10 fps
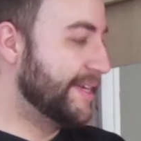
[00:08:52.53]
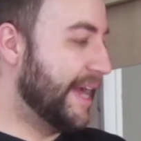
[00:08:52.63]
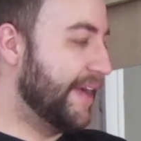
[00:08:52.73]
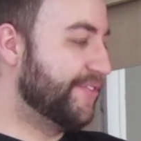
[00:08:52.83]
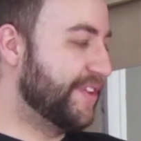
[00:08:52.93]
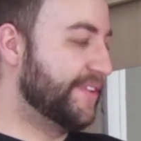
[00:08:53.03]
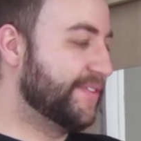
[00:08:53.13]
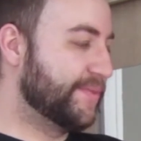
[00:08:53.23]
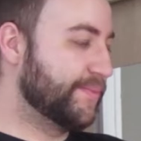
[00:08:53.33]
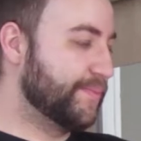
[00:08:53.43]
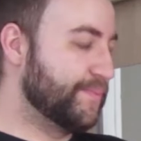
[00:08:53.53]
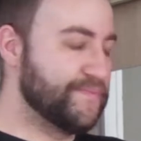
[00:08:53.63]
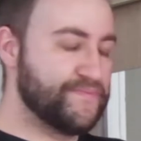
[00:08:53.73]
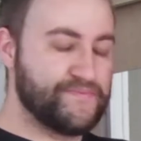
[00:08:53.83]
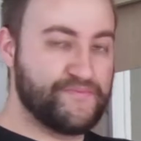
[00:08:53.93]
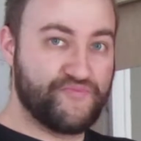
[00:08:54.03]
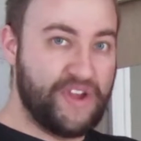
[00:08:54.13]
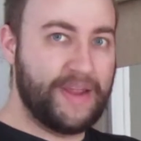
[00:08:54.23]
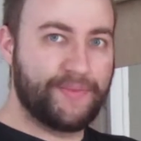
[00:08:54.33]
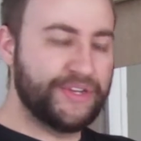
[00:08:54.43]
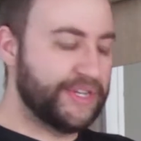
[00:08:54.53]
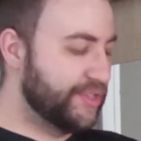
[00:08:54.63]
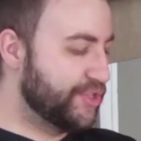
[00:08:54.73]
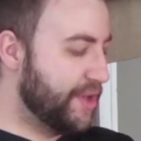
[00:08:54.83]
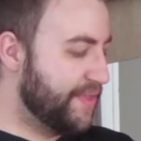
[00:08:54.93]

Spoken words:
I've since really appreciated the shirt.